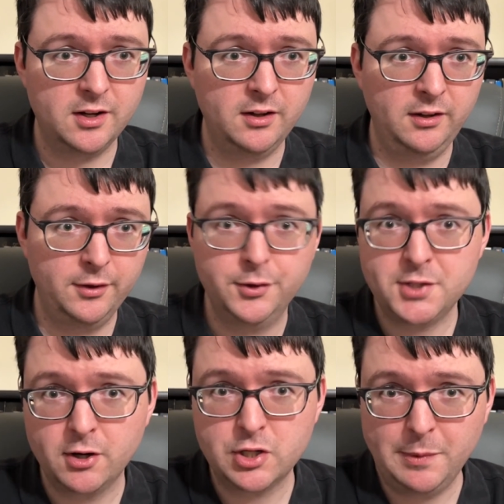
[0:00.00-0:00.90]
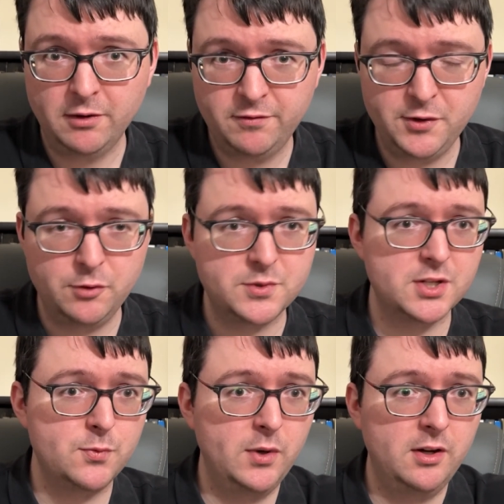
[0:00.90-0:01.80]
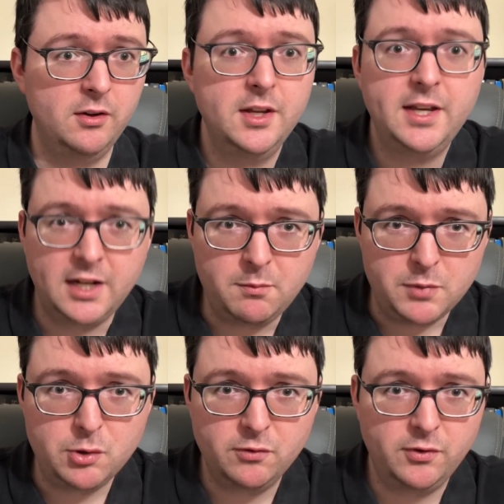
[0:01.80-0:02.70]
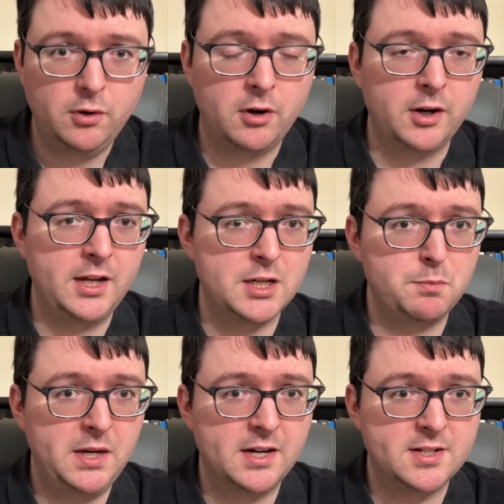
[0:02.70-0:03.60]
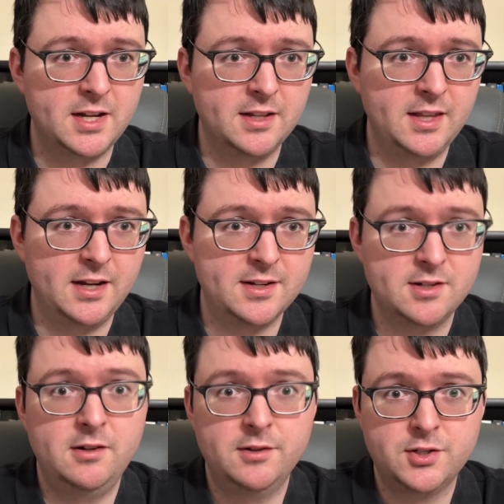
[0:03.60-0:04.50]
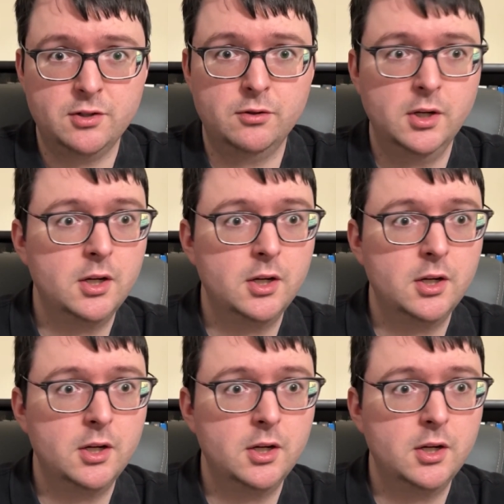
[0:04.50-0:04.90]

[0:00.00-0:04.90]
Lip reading: little talked about films as well in a beautiful hardcase box set that is also